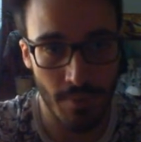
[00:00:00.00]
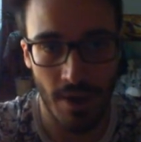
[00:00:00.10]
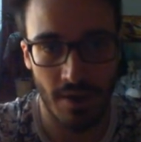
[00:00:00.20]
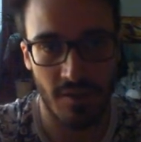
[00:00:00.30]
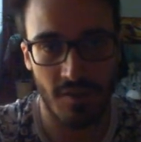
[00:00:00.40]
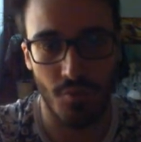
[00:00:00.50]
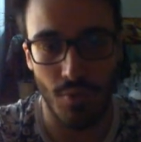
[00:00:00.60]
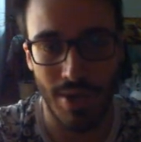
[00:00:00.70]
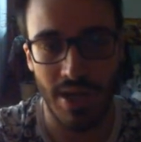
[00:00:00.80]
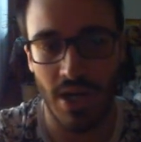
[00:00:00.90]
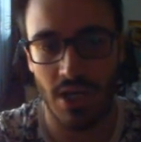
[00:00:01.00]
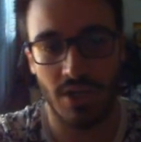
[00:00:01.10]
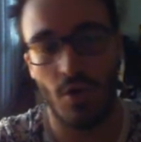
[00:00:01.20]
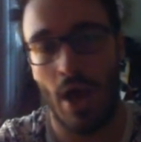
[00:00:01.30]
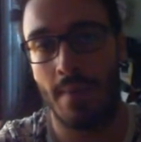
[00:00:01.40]
but it's really hard
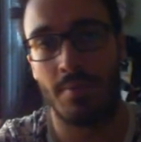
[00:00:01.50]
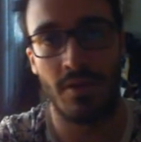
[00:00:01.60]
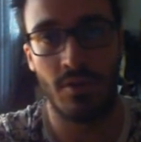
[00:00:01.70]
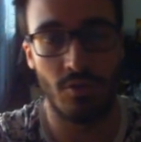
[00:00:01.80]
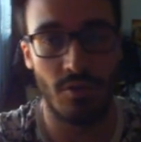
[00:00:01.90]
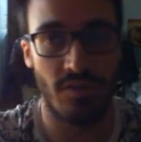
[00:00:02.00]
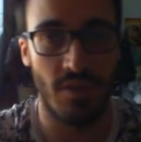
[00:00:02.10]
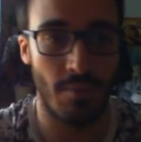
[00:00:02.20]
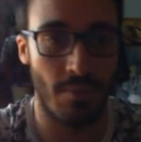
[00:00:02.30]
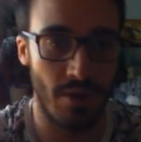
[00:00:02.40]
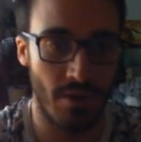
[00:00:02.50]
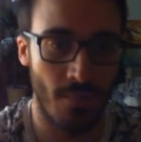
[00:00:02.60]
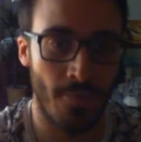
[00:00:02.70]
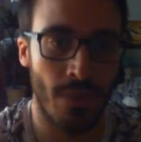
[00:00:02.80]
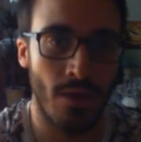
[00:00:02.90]
to happen into the sneak peek.
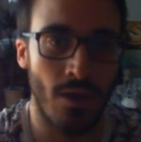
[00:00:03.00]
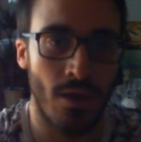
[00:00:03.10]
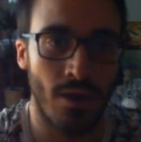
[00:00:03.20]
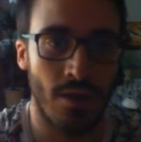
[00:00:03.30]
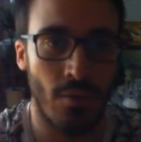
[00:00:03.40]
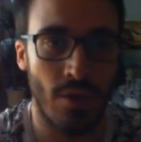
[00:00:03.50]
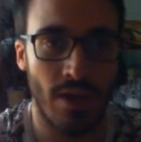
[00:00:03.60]
Then we got the